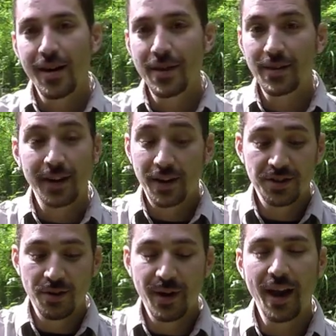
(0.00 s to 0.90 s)
and they think
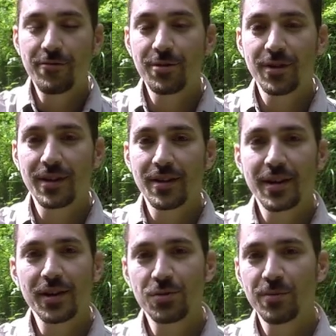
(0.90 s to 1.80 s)
it's doing everything. They
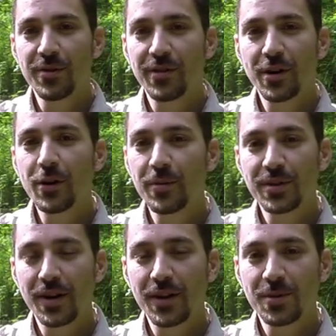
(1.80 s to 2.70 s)
think it's removing
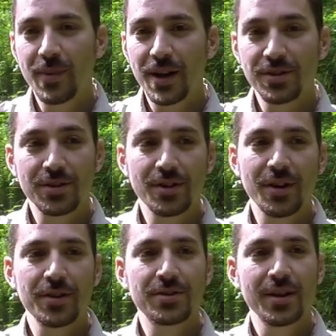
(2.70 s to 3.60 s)
herbicides,
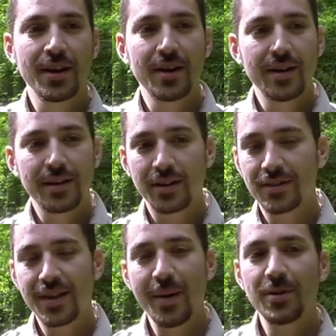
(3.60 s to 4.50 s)
pesticides,
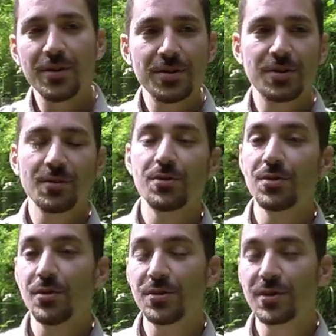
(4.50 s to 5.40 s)
contaminants and all
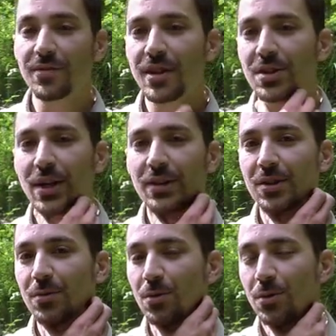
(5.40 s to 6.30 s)
sorts of things
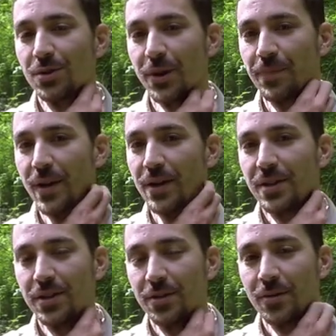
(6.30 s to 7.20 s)
out of the water, and then
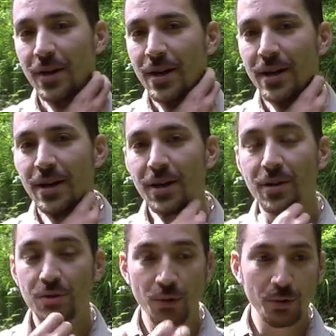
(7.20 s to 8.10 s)
until
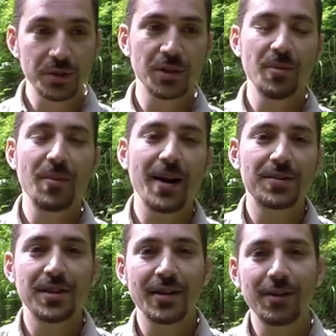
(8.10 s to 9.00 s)
you talk to them
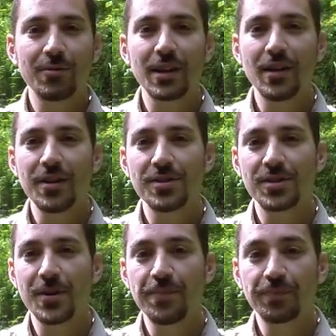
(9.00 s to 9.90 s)
about it they
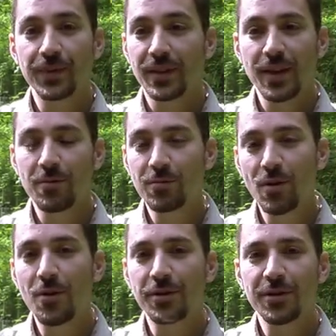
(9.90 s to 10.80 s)
realise that they were
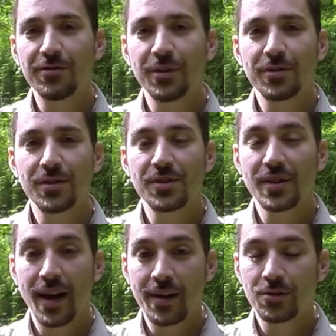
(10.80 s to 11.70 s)
wrong and the filter
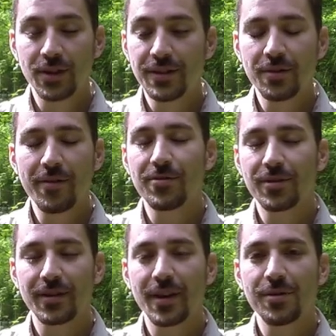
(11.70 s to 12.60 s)
doesn't actually do
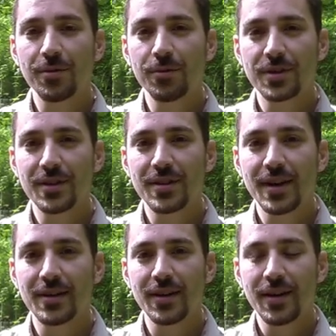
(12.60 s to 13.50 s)
everything they thought it
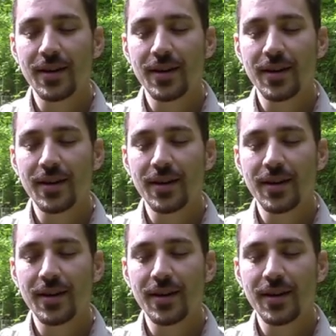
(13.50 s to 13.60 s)
did,